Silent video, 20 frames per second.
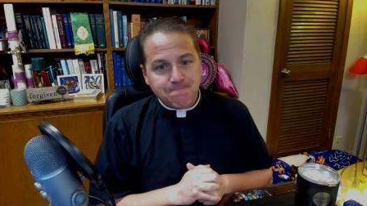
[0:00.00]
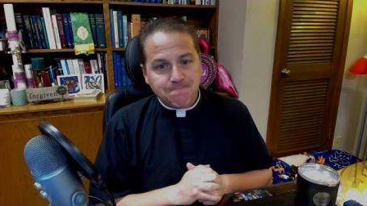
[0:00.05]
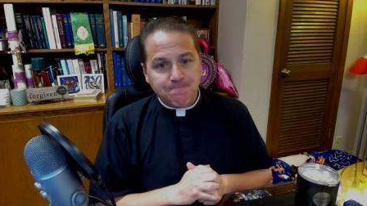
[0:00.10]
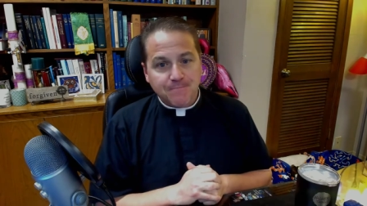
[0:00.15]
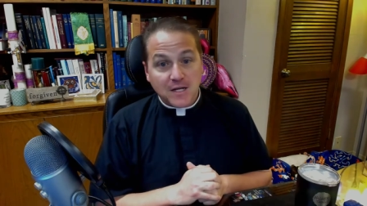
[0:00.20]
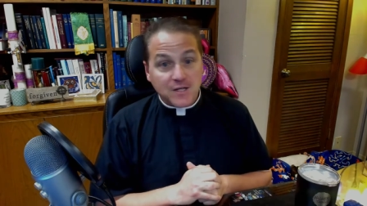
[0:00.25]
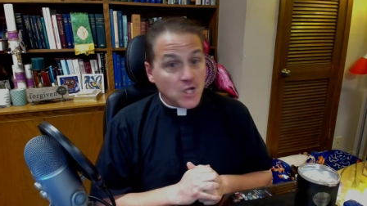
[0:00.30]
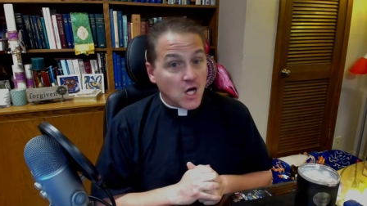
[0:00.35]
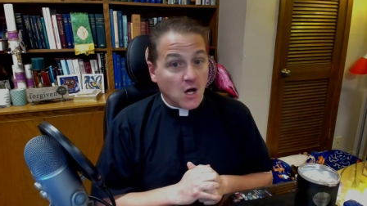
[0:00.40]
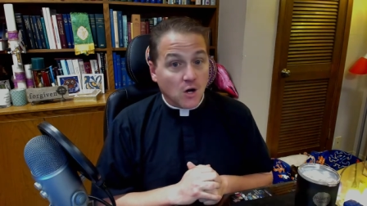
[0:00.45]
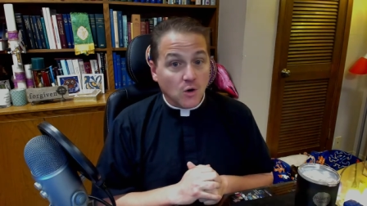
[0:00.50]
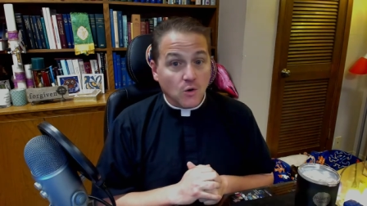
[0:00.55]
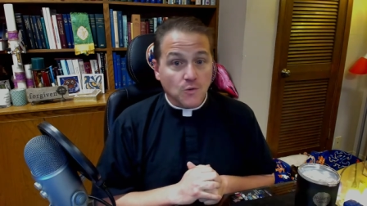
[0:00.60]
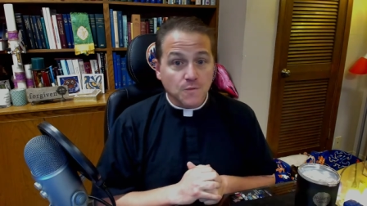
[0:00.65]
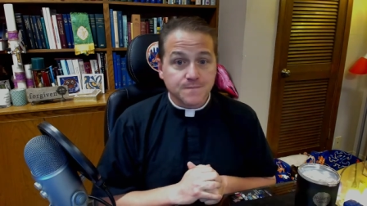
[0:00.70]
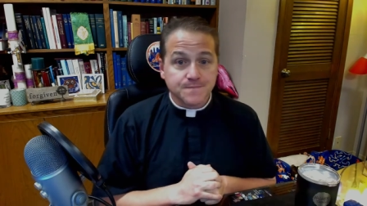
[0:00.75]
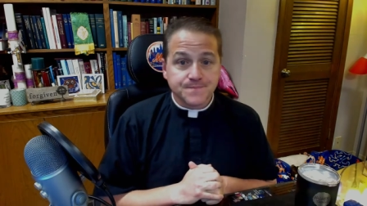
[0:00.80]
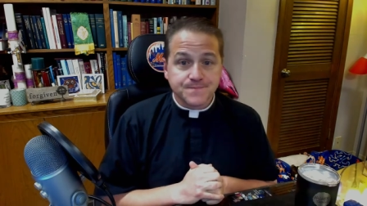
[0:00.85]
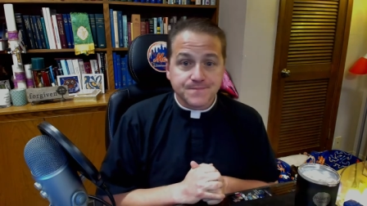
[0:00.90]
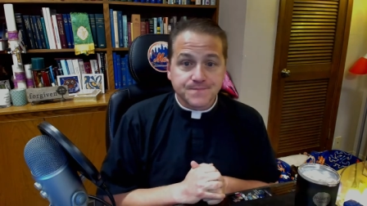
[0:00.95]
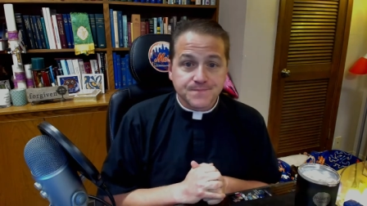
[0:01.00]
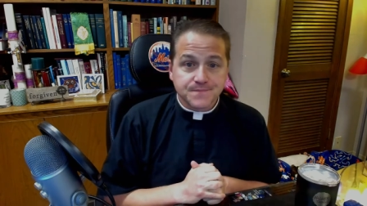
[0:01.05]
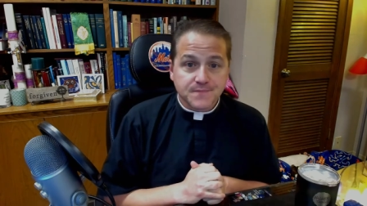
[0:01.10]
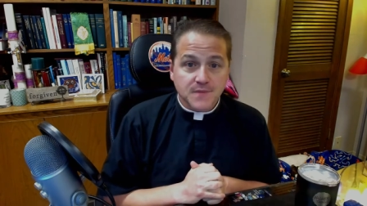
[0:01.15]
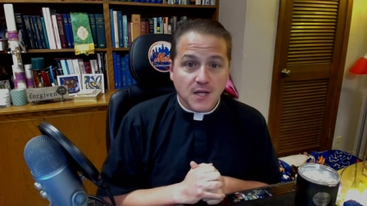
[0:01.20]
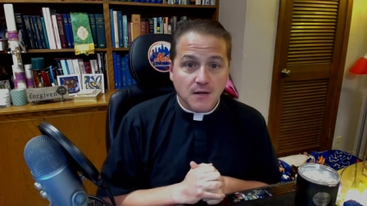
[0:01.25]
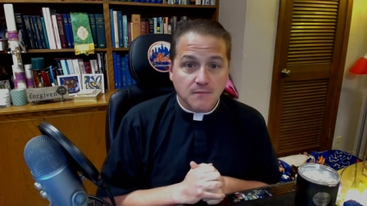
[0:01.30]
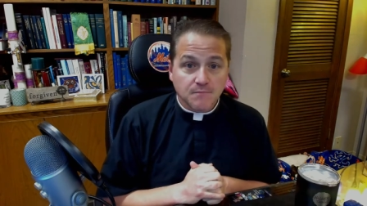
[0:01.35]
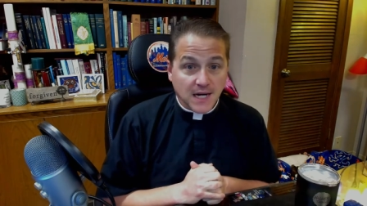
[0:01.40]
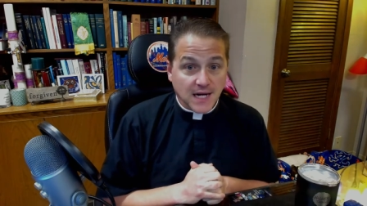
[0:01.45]
No.
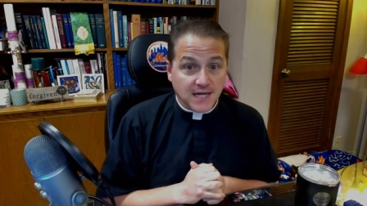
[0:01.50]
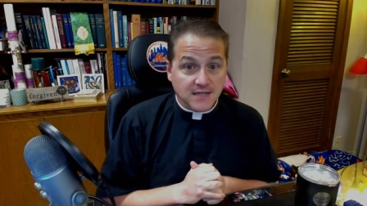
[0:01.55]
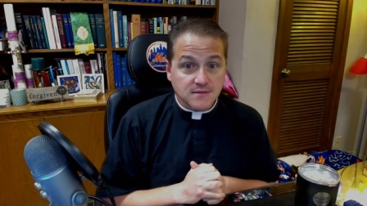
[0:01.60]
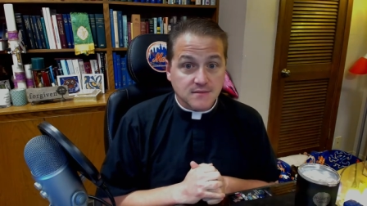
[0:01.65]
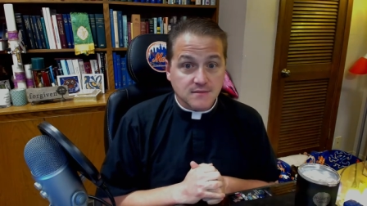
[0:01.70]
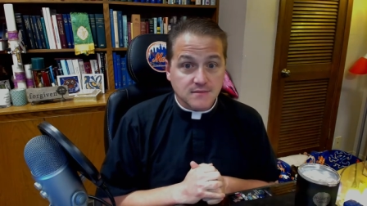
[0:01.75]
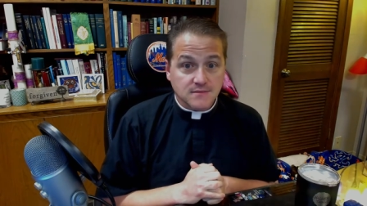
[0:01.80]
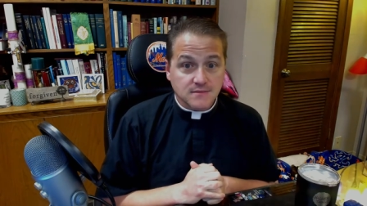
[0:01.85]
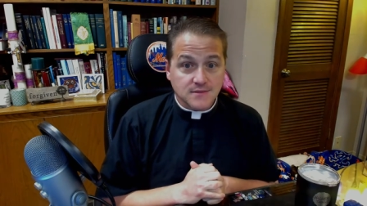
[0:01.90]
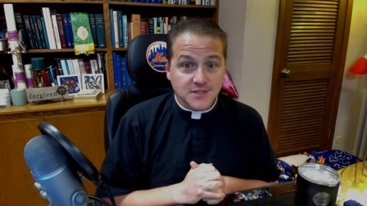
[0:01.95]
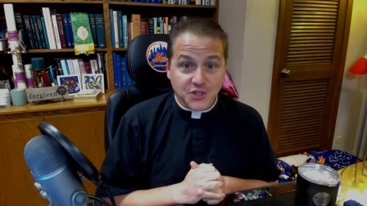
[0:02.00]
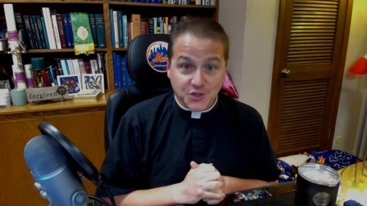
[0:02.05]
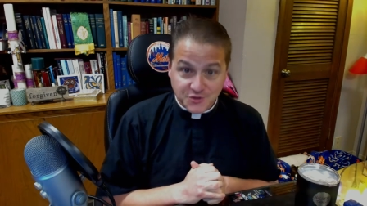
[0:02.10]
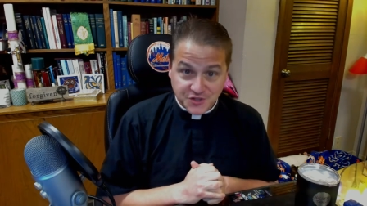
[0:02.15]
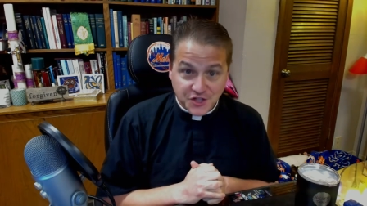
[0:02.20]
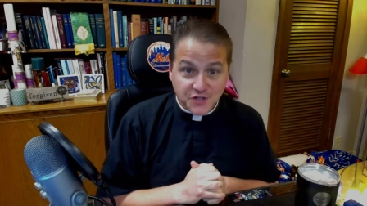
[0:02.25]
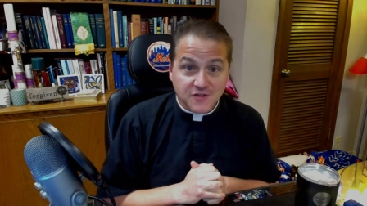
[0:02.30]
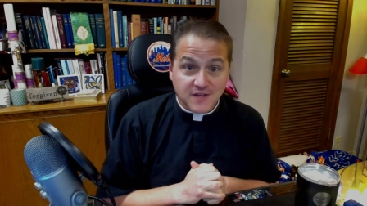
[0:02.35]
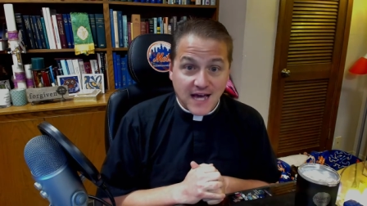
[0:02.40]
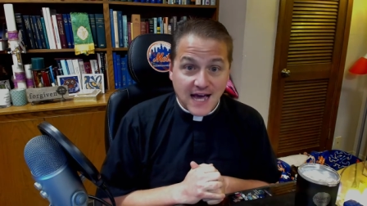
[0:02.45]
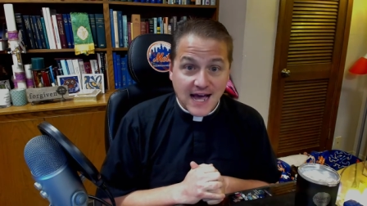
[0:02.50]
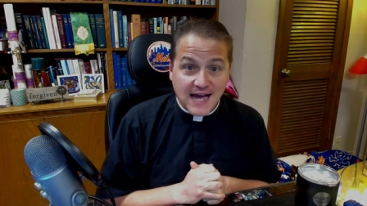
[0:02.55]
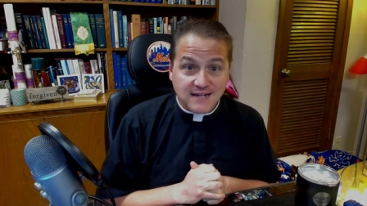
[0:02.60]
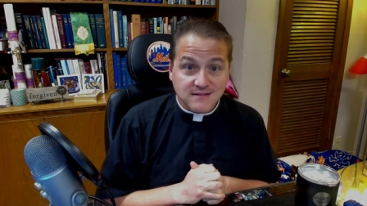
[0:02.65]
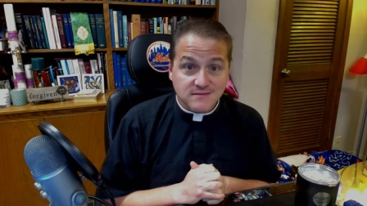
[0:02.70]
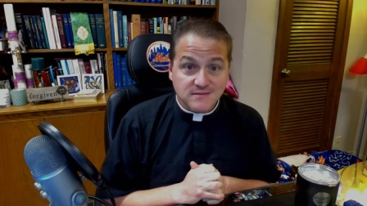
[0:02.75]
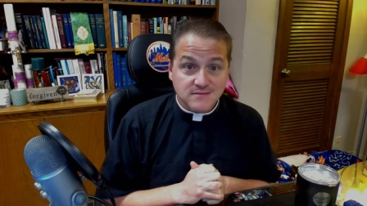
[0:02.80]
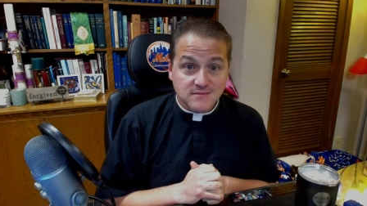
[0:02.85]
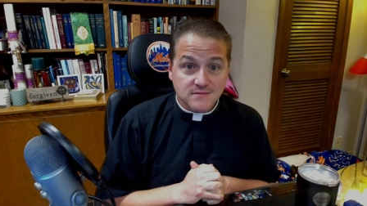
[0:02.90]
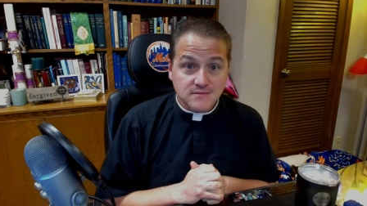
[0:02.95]
But you do that,
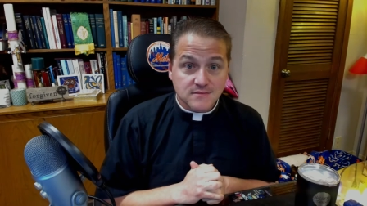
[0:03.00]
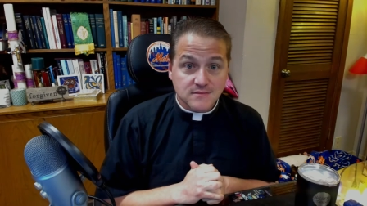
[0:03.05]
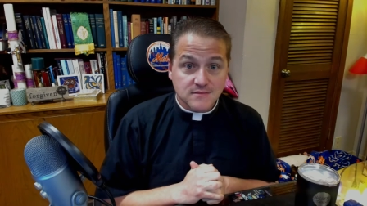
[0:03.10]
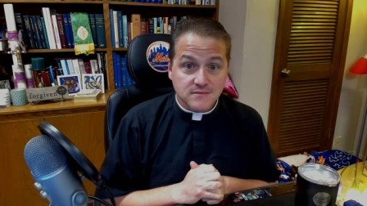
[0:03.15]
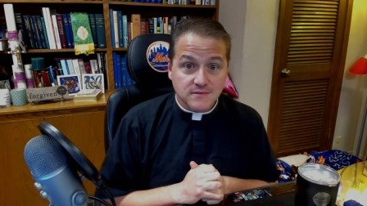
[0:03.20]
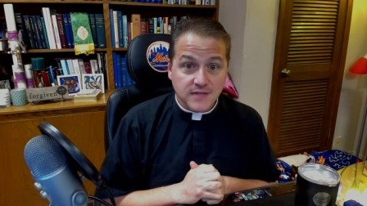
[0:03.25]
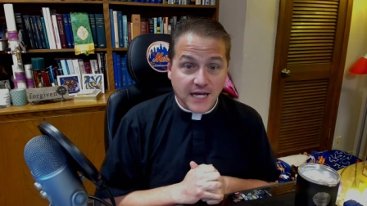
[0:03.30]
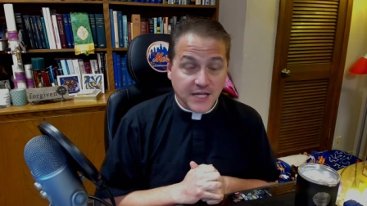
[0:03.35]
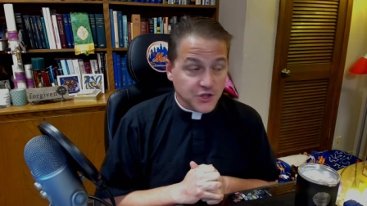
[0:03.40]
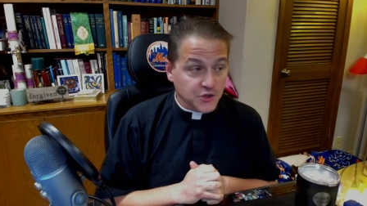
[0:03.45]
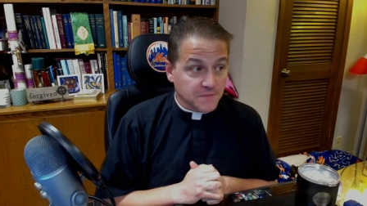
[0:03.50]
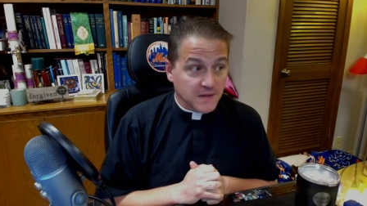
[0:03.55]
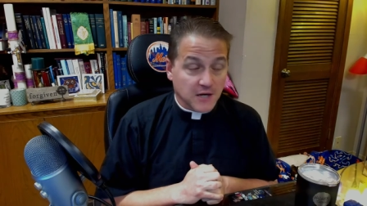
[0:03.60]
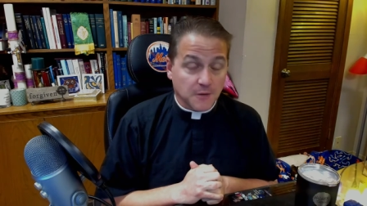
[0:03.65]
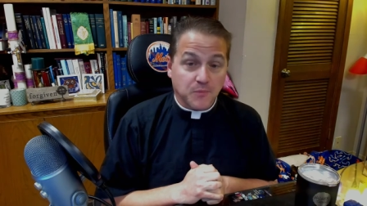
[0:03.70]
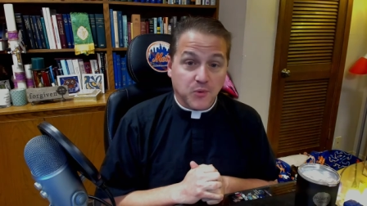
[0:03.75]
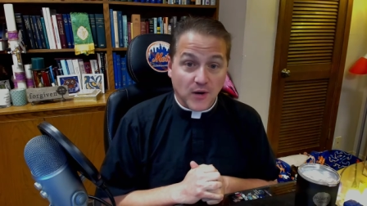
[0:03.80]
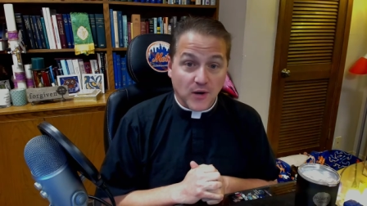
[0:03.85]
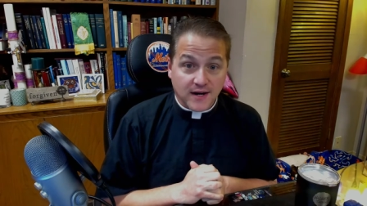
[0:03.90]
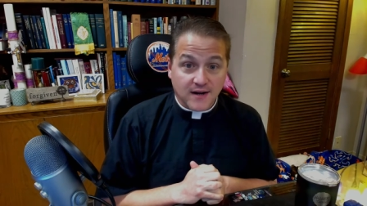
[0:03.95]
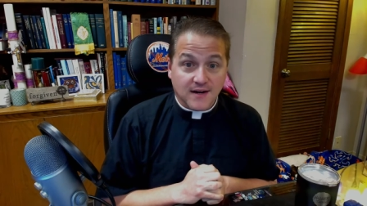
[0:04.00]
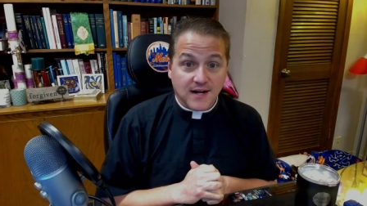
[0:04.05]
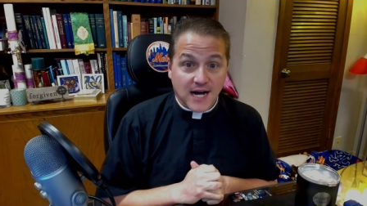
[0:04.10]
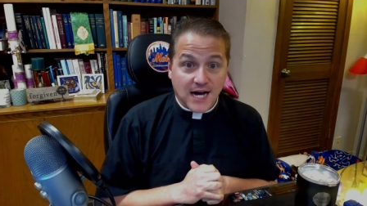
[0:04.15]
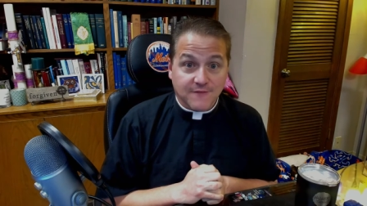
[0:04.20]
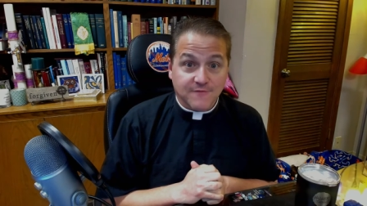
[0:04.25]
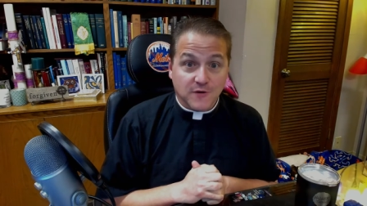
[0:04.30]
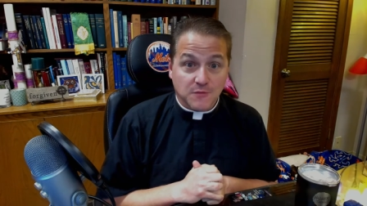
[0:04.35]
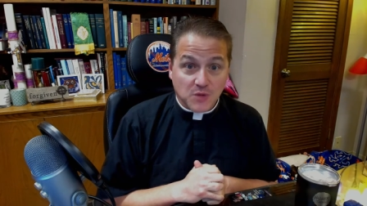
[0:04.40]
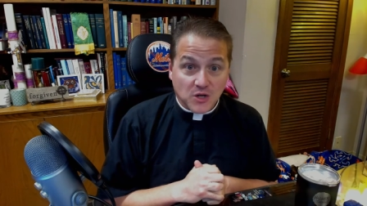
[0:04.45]
and you better pray to God
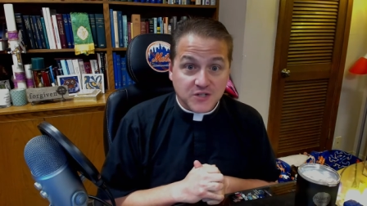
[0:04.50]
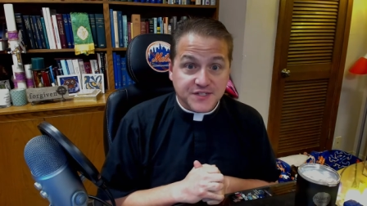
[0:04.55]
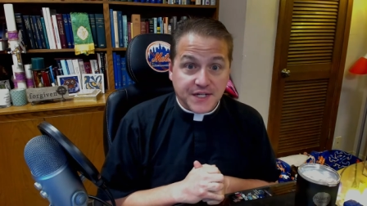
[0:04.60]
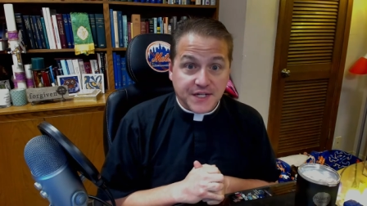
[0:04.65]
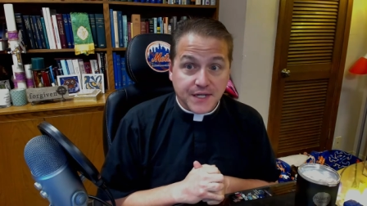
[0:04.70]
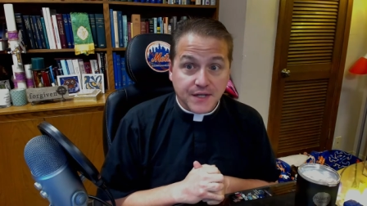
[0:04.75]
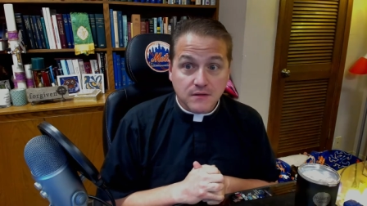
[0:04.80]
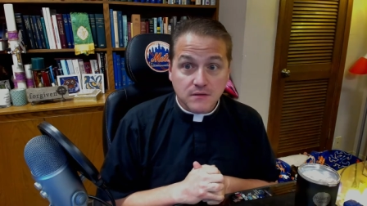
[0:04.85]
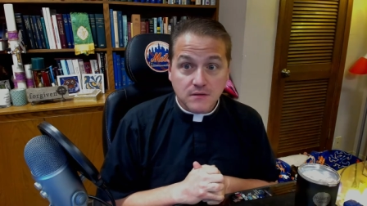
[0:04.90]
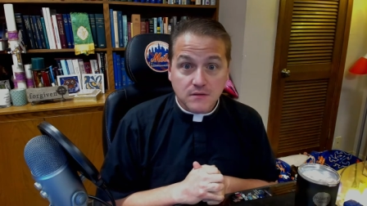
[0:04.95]
for mercy.